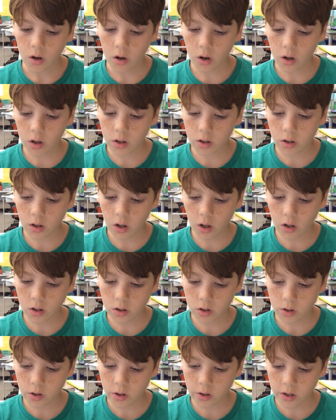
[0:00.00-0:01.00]
All along
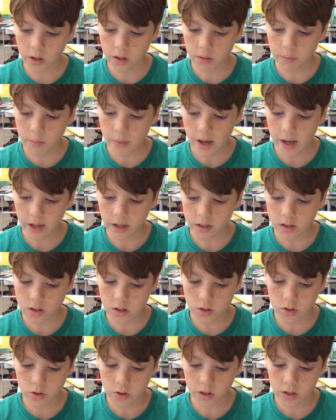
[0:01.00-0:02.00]
the creek banks,
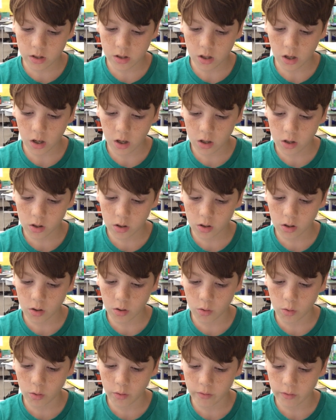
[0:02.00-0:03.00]
the trees hung
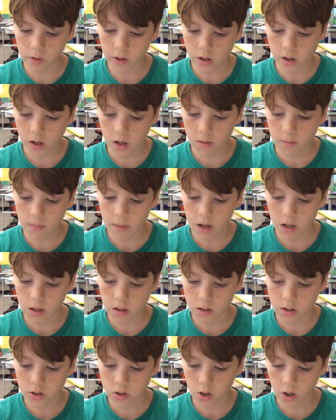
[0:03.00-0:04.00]
over it and made
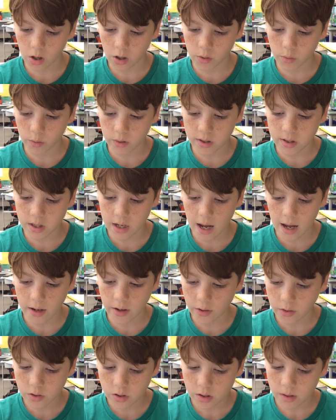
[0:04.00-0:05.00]
it dark with
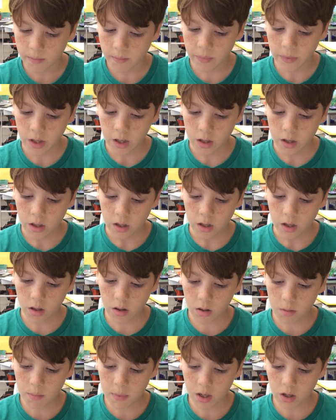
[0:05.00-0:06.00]
shadows.
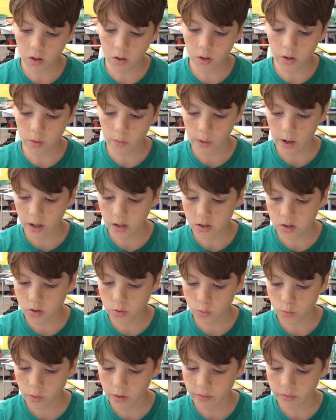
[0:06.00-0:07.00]
In the middle, it ran
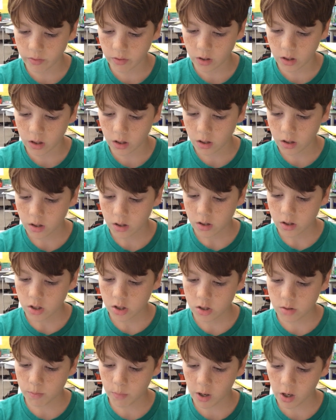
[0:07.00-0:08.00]
swiftly,
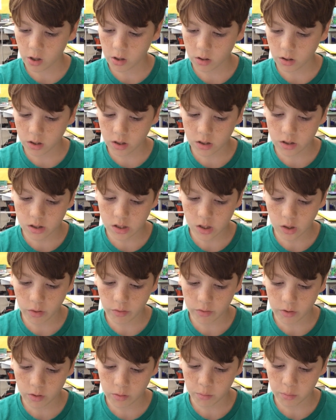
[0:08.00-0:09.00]
sparkling
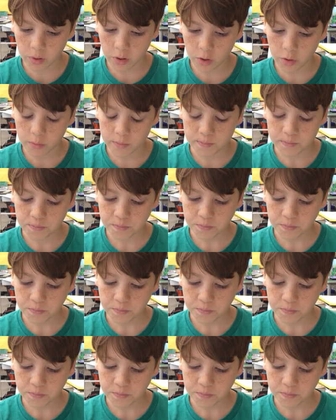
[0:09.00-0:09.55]
silver and blue.